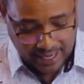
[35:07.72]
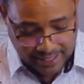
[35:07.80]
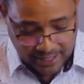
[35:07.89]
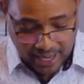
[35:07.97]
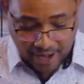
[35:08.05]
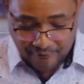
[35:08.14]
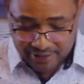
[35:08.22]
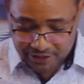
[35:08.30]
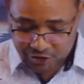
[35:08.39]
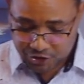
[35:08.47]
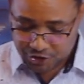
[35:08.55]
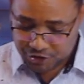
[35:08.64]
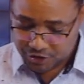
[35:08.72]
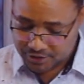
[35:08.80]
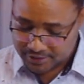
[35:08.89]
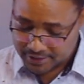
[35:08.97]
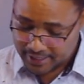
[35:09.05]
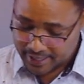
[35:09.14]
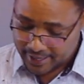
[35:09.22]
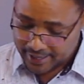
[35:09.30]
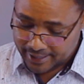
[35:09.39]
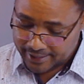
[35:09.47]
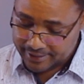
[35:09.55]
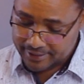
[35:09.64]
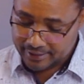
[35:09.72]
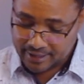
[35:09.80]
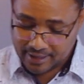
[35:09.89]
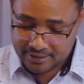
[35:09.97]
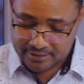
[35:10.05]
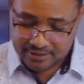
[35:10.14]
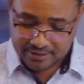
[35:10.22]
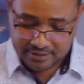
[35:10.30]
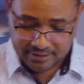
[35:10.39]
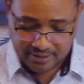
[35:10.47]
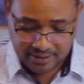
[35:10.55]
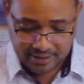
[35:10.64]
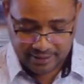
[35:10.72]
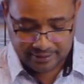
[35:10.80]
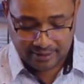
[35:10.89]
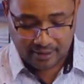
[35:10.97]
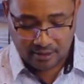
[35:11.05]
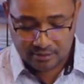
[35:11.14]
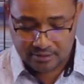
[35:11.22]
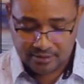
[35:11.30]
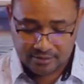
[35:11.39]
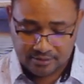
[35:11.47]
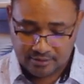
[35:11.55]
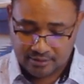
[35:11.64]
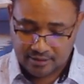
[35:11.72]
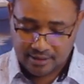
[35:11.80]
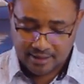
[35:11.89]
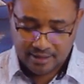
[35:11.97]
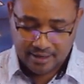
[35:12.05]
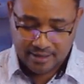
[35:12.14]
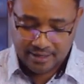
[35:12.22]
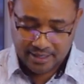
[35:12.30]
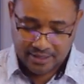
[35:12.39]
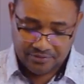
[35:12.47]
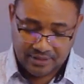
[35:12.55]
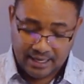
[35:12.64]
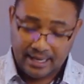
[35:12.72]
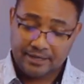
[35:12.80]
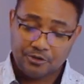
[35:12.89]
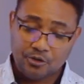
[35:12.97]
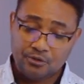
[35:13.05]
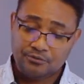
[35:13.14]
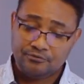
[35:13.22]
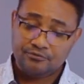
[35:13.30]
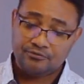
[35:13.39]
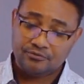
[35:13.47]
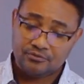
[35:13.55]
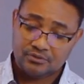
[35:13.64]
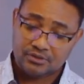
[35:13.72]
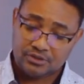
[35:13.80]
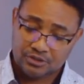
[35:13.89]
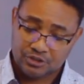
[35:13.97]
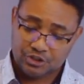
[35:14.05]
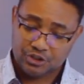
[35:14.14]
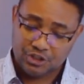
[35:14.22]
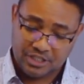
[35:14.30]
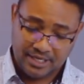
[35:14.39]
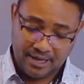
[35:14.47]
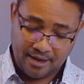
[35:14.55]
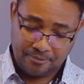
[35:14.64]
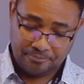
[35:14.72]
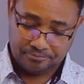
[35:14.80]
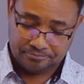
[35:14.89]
and Erech, and Akkad, and Calneh, in the land of Shinar.